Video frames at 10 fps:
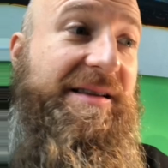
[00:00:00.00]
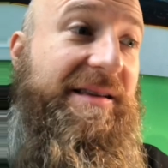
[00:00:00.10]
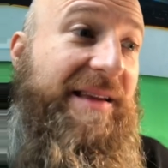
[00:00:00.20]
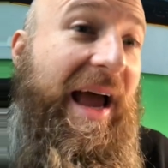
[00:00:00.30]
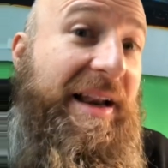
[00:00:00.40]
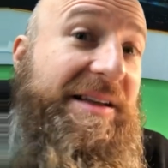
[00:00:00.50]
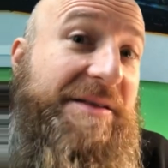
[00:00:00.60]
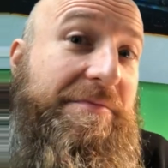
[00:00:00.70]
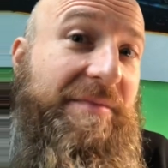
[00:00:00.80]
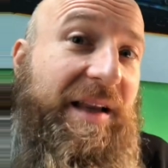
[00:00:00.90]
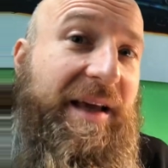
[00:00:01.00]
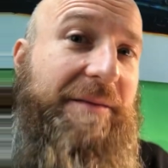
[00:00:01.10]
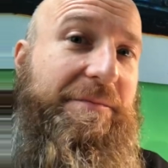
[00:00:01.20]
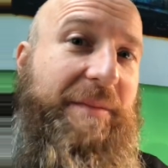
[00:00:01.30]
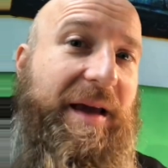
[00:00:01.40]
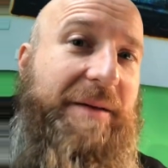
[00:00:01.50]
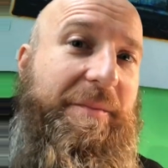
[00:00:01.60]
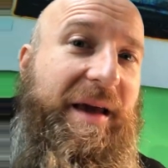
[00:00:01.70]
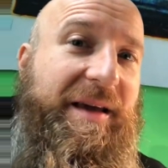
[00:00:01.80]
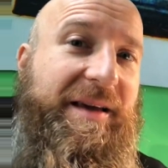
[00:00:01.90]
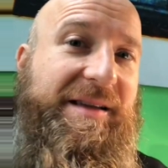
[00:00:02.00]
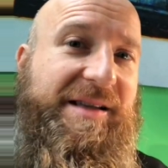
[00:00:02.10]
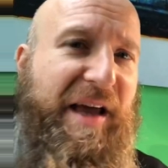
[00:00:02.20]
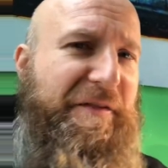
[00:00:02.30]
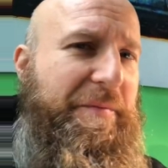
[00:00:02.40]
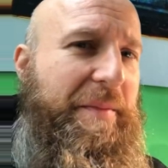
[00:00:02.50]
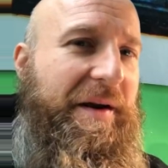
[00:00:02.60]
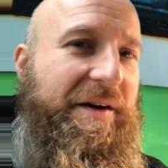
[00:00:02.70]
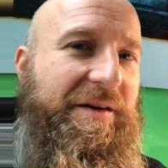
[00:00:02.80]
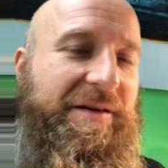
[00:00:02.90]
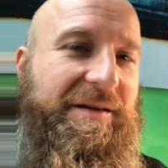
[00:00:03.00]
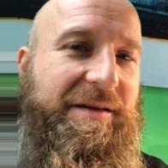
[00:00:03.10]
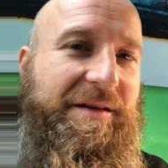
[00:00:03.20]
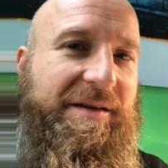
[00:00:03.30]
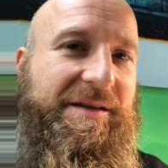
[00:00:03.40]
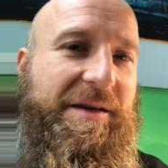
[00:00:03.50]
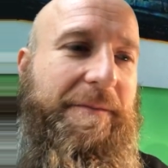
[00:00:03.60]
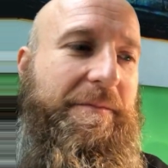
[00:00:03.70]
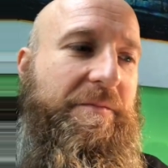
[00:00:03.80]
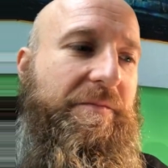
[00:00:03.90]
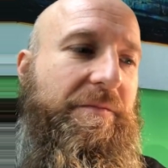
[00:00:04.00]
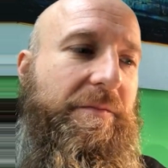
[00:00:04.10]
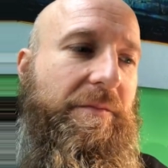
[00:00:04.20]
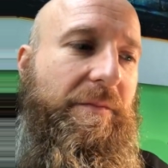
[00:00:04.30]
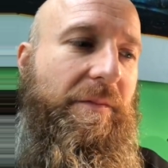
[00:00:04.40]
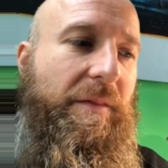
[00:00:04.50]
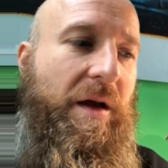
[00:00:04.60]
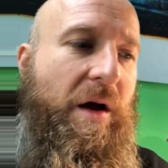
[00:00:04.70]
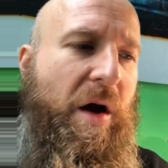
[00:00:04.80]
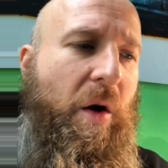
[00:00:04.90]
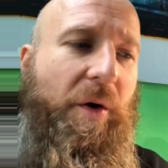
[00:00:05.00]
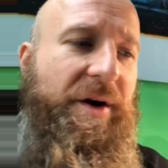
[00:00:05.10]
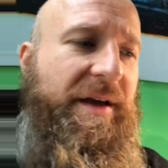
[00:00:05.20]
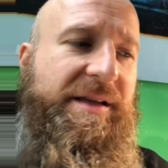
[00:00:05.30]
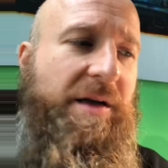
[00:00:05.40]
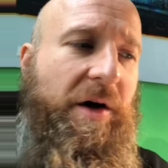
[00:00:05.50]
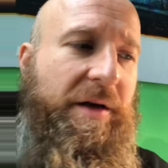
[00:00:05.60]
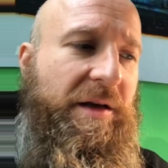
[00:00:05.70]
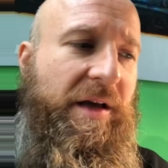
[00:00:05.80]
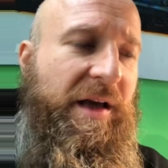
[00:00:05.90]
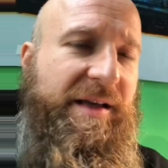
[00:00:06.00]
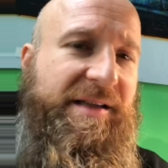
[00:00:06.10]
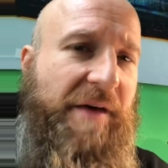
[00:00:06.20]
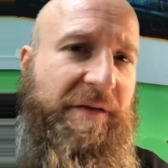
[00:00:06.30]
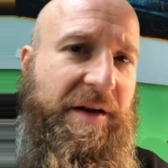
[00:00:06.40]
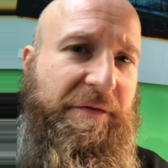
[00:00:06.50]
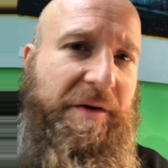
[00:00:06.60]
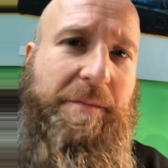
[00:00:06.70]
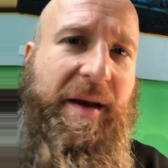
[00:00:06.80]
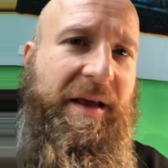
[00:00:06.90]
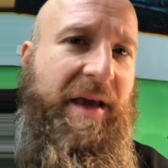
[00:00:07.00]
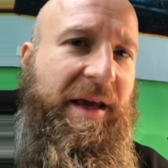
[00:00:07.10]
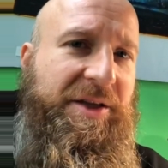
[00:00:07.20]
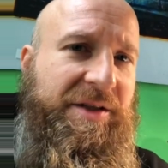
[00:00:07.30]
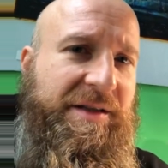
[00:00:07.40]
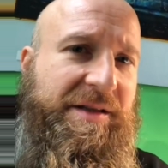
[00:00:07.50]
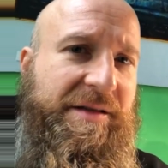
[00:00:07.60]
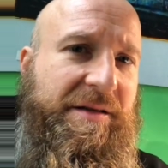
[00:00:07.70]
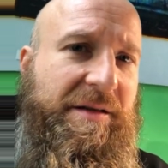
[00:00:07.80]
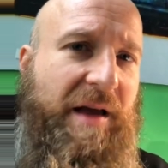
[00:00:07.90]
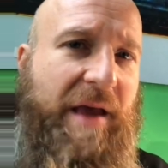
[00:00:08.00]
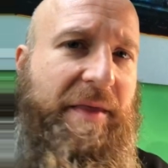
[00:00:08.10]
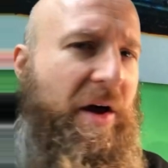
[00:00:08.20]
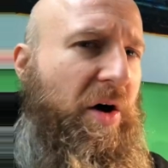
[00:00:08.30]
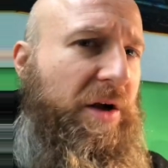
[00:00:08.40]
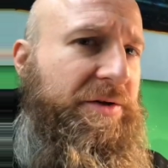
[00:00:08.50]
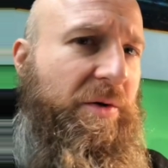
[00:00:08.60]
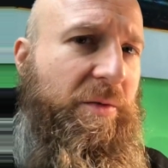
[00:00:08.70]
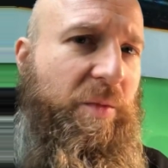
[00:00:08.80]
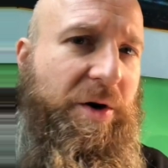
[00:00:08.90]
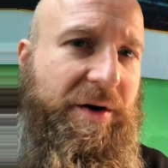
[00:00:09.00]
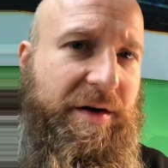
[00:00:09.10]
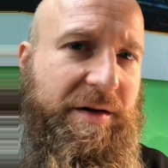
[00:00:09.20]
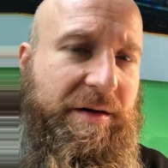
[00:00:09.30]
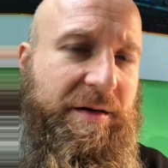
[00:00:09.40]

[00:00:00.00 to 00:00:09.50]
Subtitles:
that is like making his life better, you see. Or he's on 7 different medications and they all don't work.